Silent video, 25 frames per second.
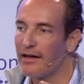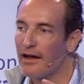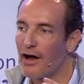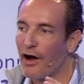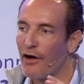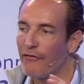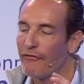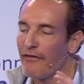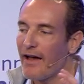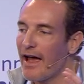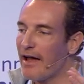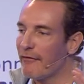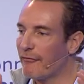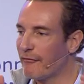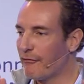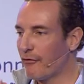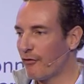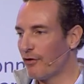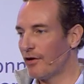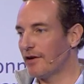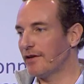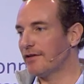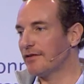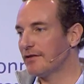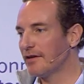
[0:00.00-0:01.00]
of
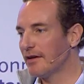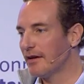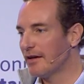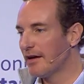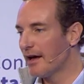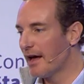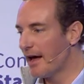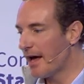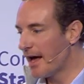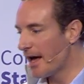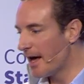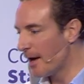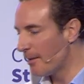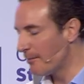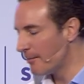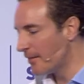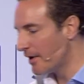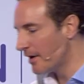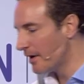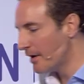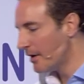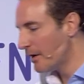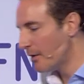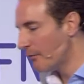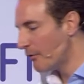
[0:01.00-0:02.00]
effort. Um,
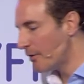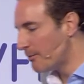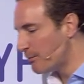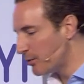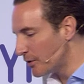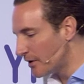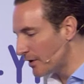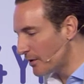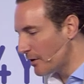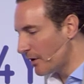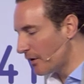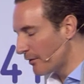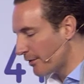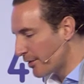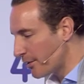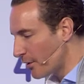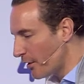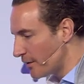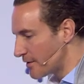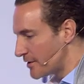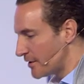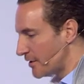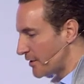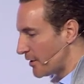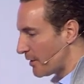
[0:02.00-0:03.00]
we put a lot of
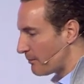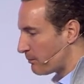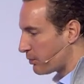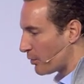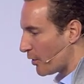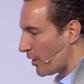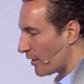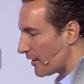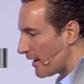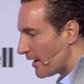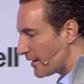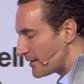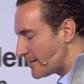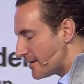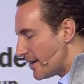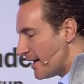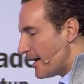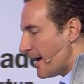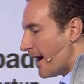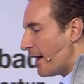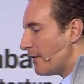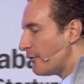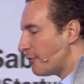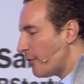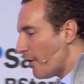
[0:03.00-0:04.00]
thought into the product,
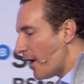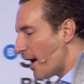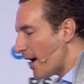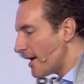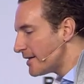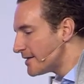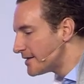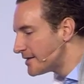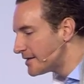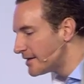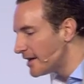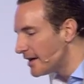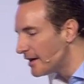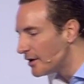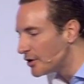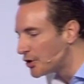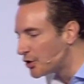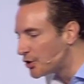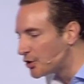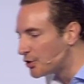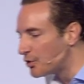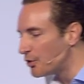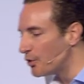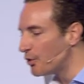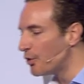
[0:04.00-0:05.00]
and for us
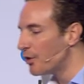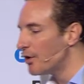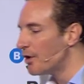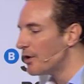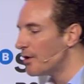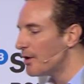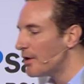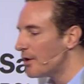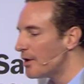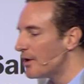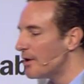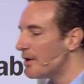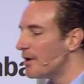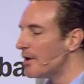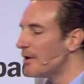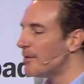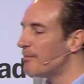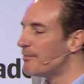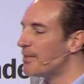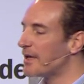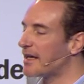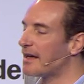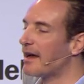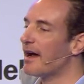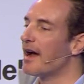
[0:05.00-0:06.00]
to
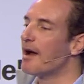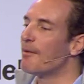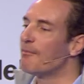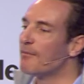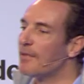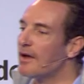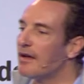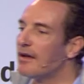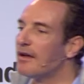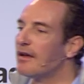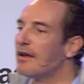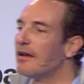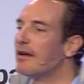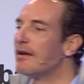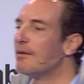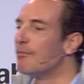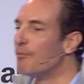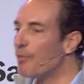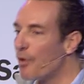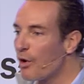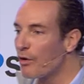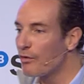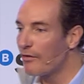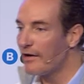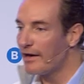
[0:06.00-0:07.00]
become
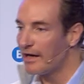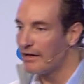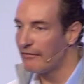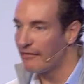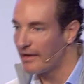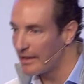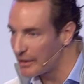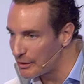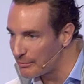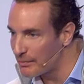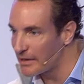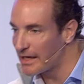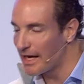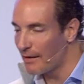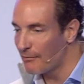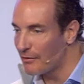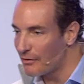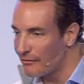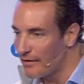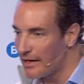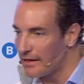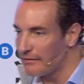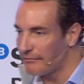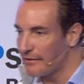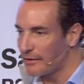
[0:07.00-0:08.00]
more relevant, to become a
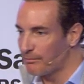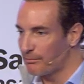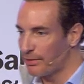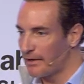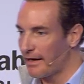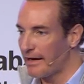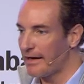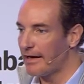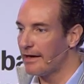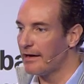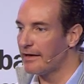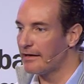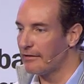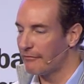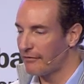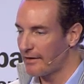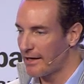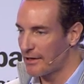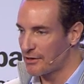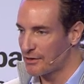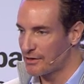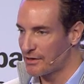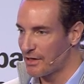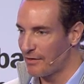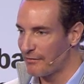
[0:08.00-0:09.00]
relevant player in the
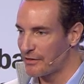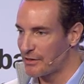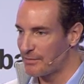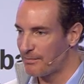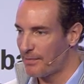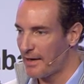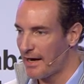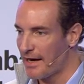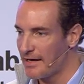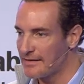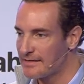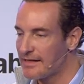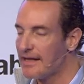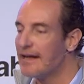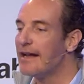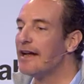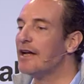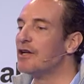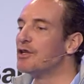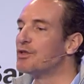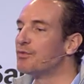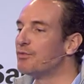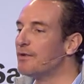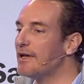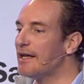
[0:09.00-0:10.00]
financial service space,
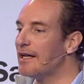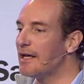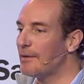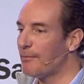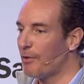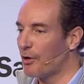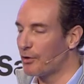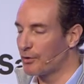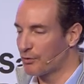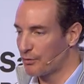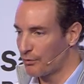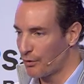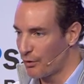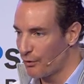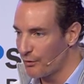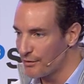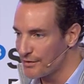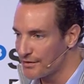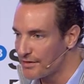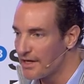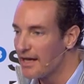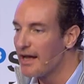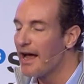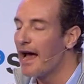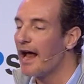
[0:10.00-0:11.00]
it is really about
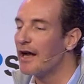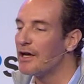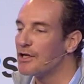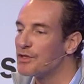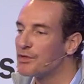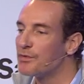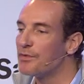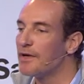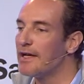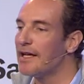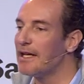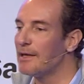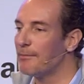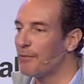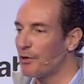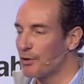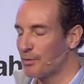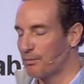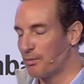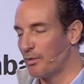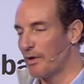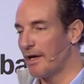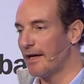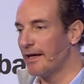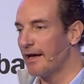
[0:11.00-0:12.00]
growth, and it's really
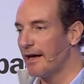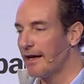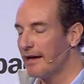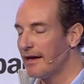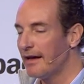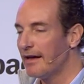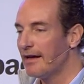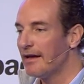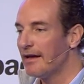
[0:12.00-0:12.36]
about bringing